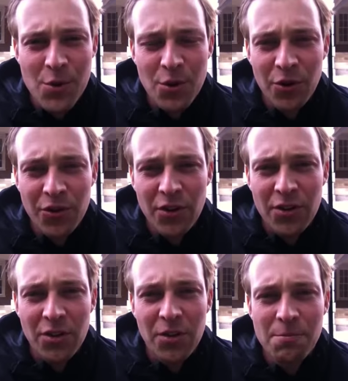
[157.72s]
you'll
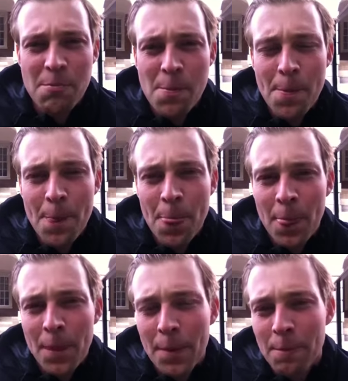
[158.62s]
start to
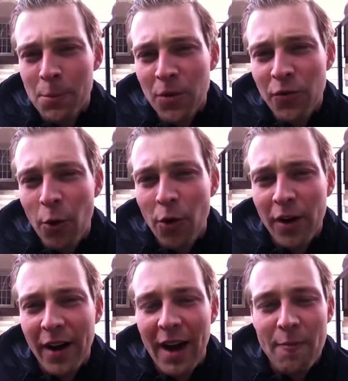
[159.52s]
move
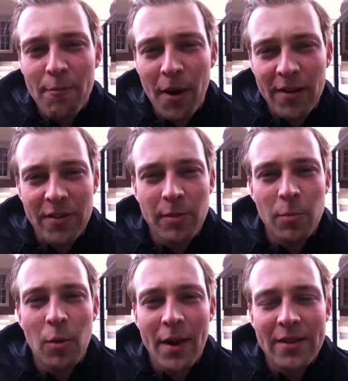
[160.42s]
forward and have positive
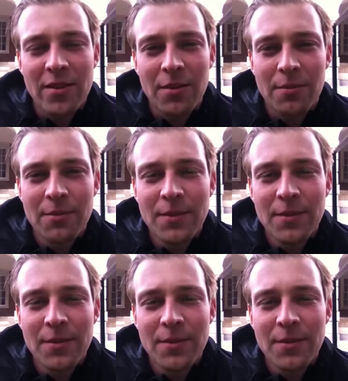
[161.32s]
momentum